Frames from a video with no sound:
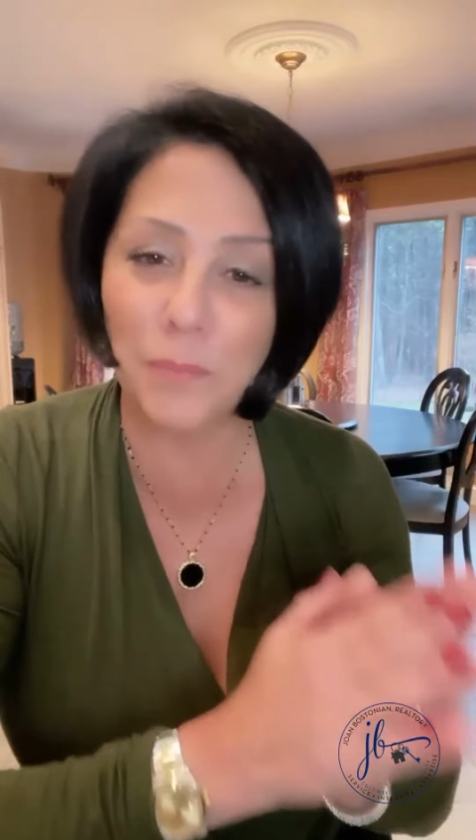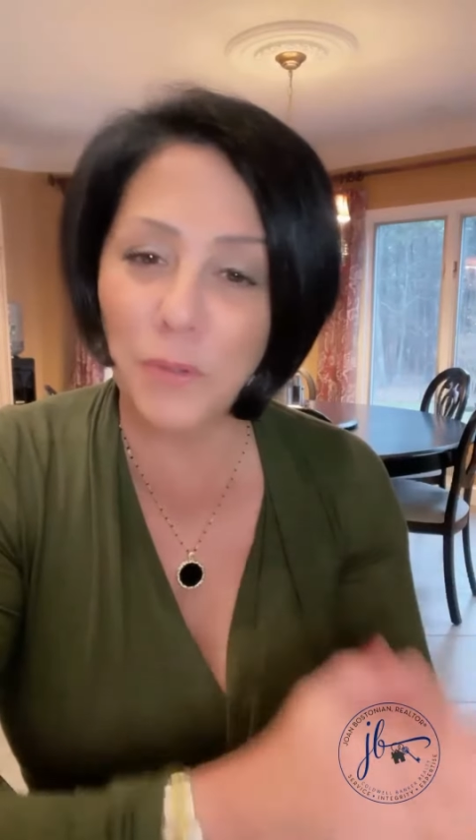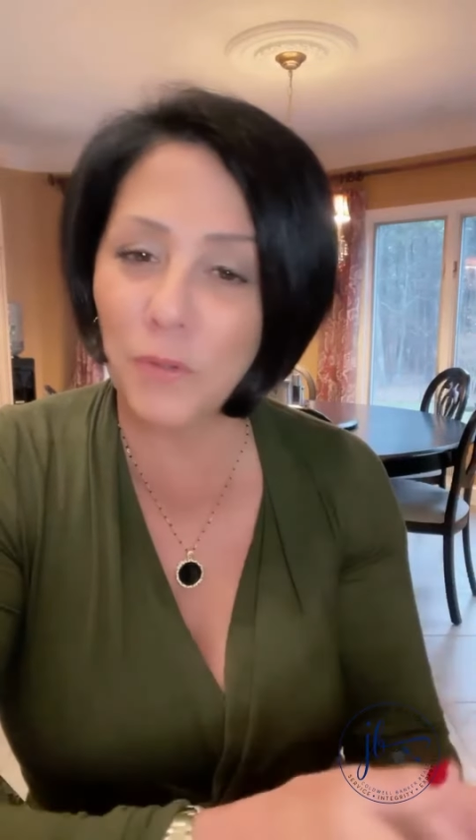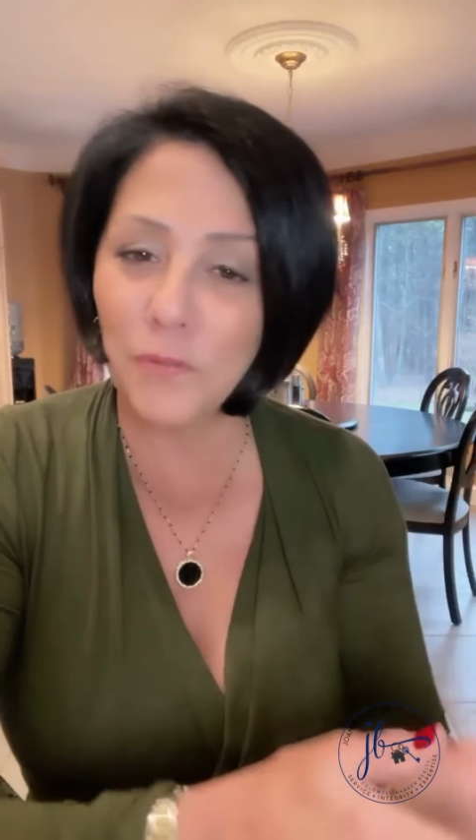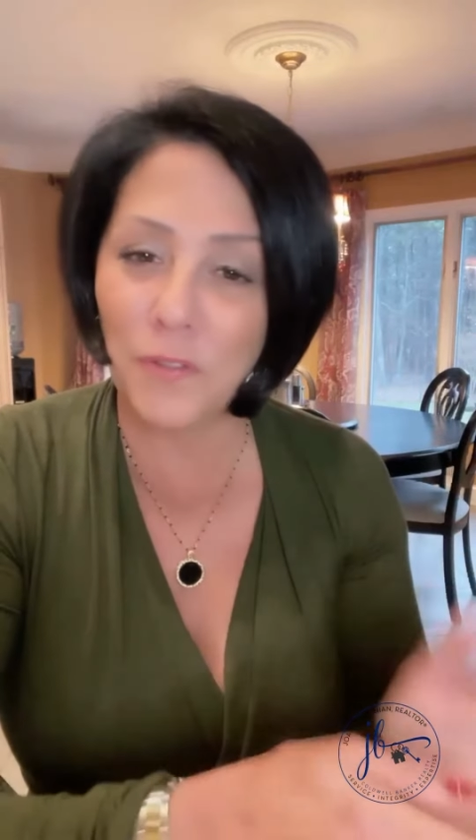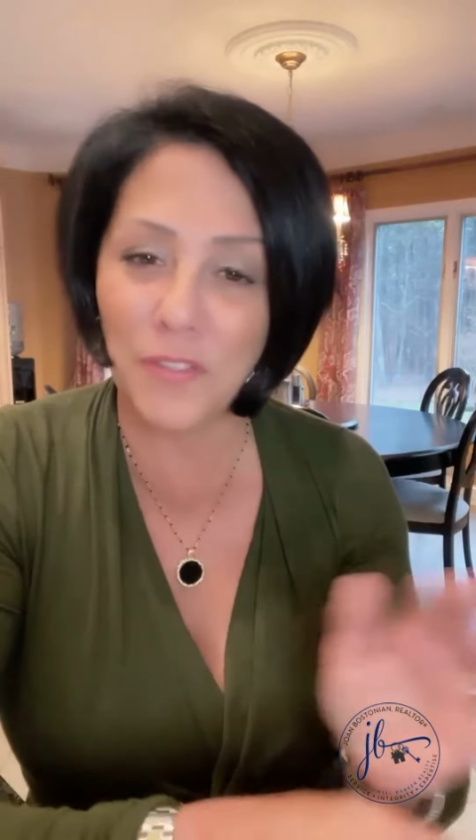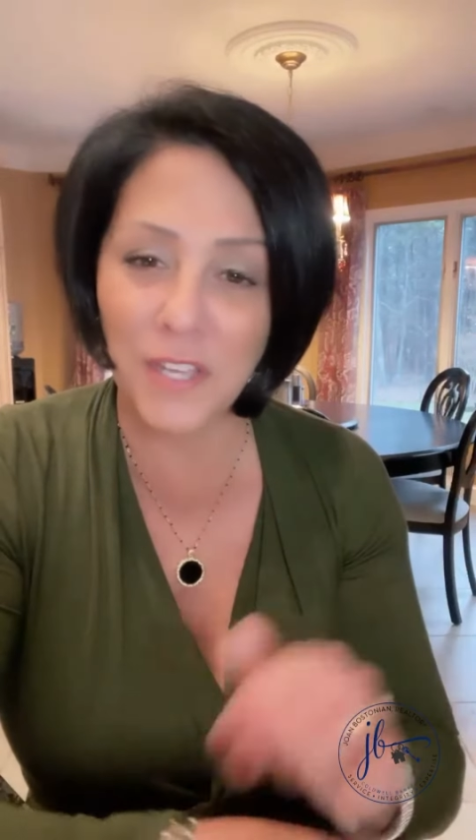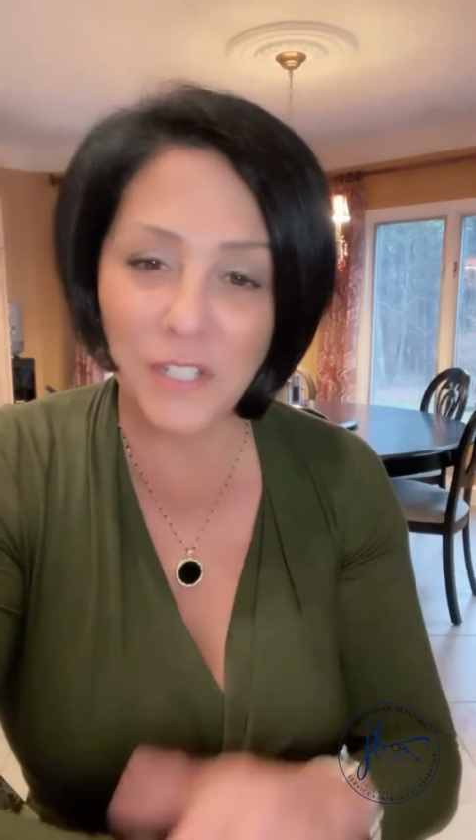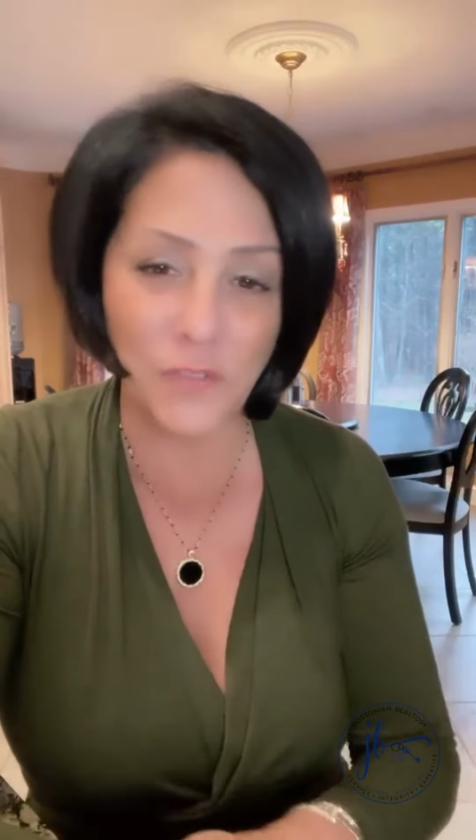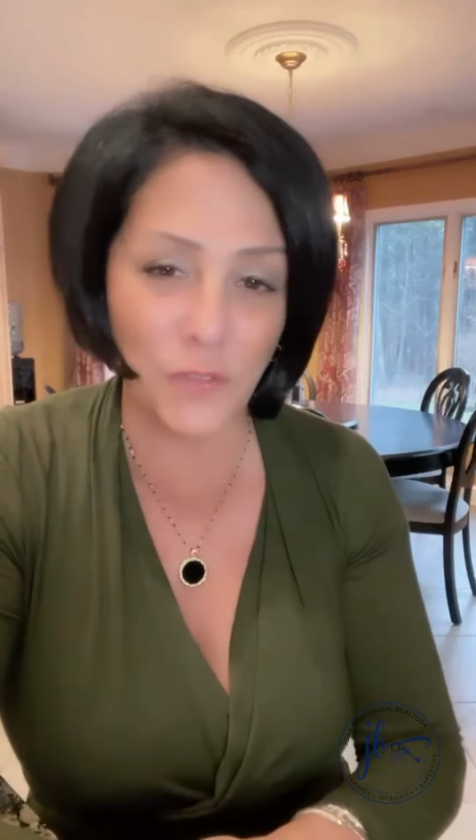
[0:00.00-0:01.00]
beautiful
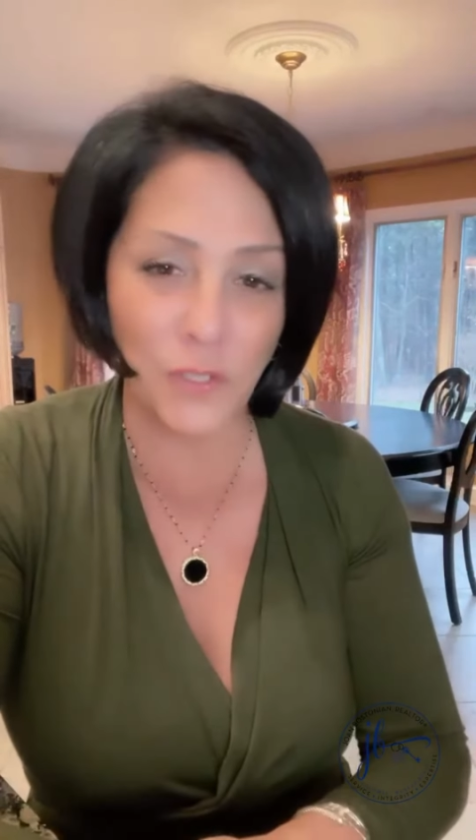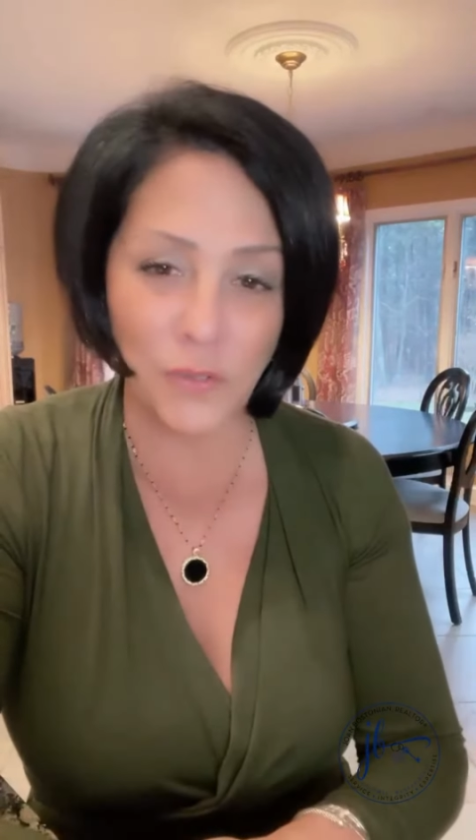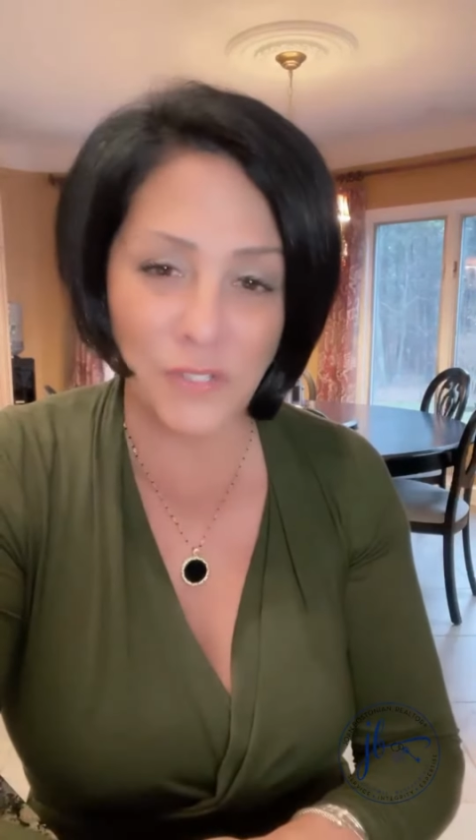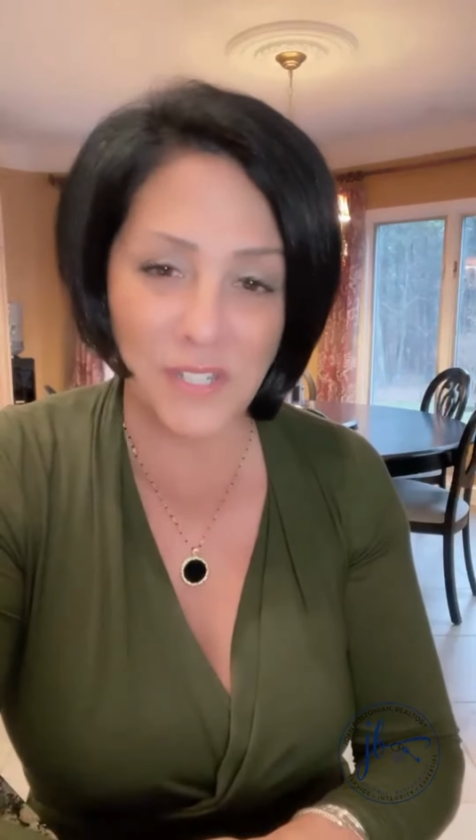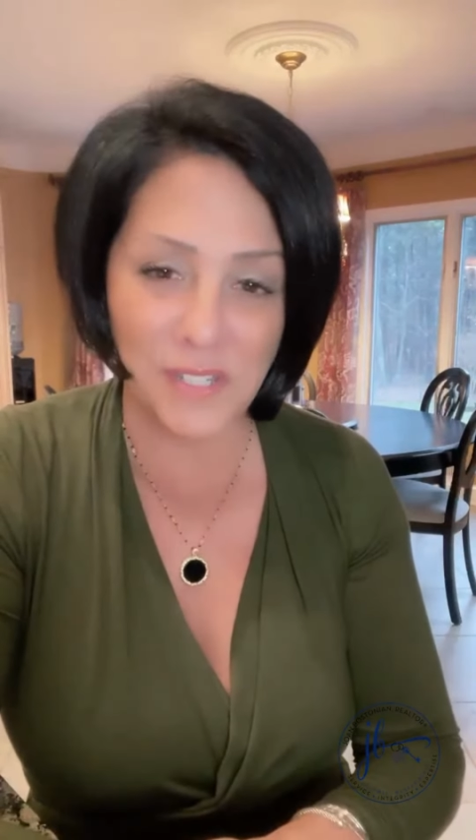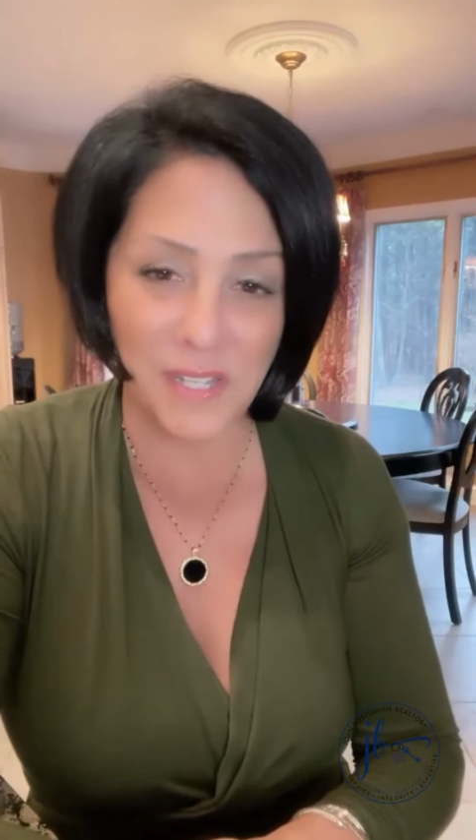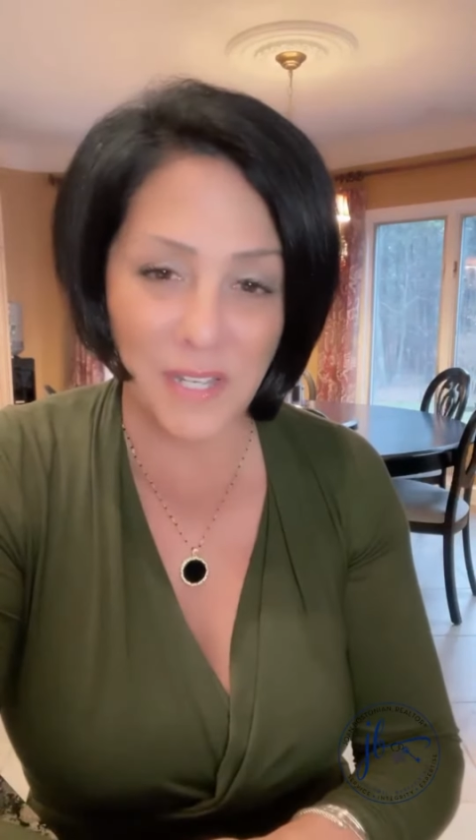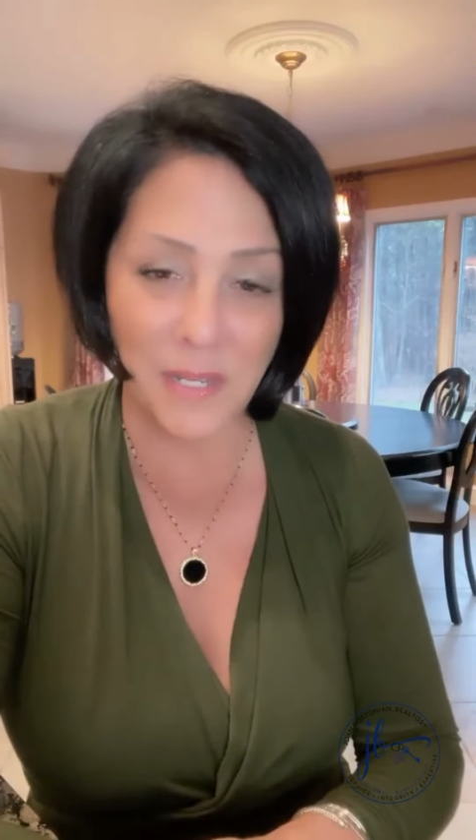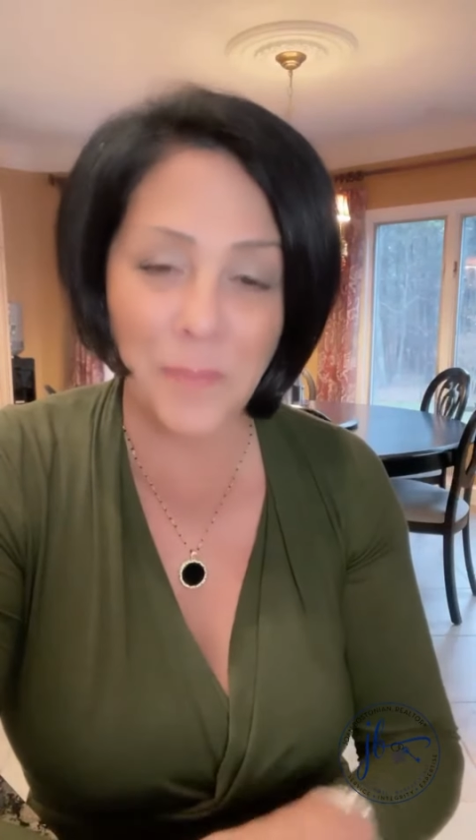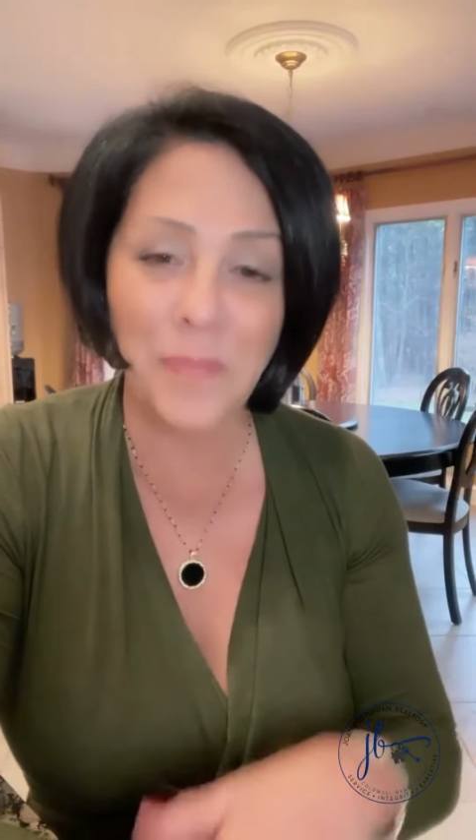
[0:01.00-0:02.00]
things for you to see.